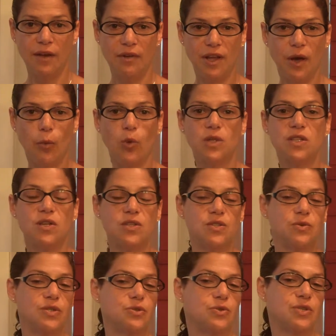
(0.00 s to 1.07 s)
Now what's
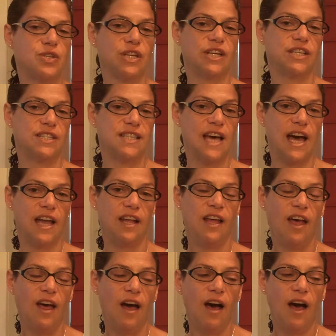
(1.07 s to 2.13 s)
also interesting is that
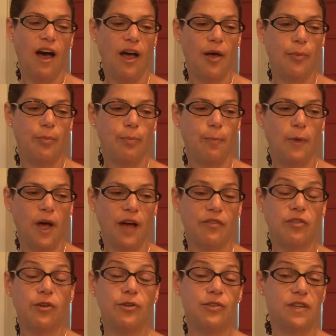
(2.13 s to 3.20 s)

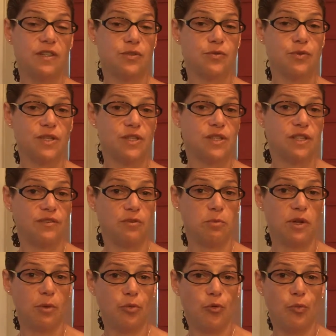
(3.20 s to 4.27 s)
I've learned this recently from a
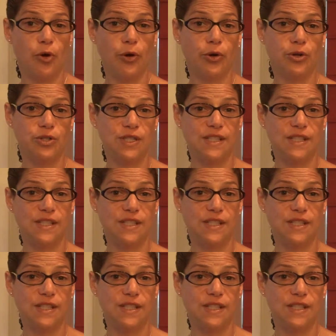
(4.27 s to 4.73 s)
number of brokers,